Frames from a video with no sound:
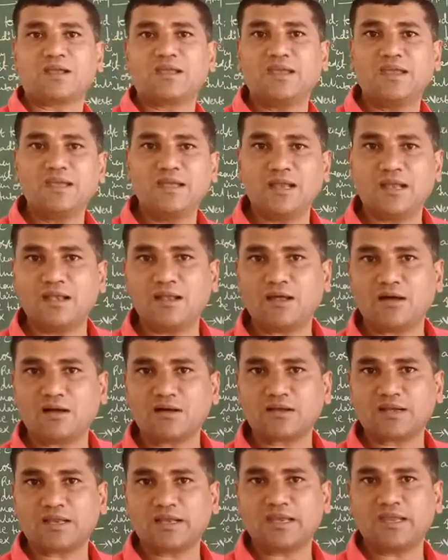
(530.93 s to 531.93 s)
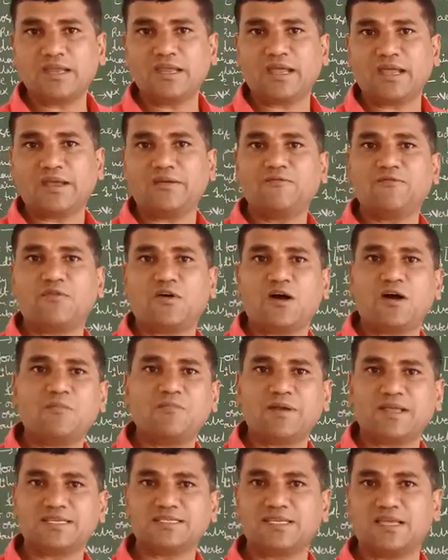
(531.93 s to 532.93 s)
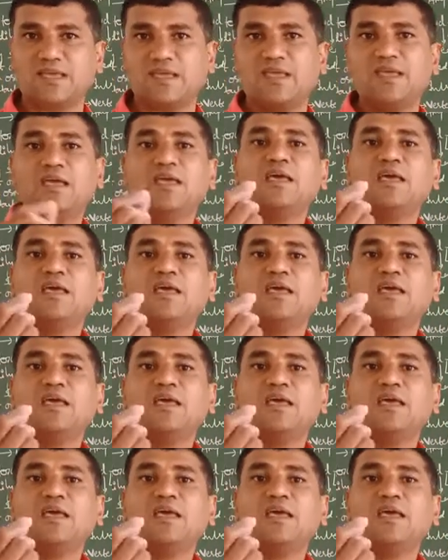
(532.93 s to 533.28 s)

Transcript: renal artery and formed as a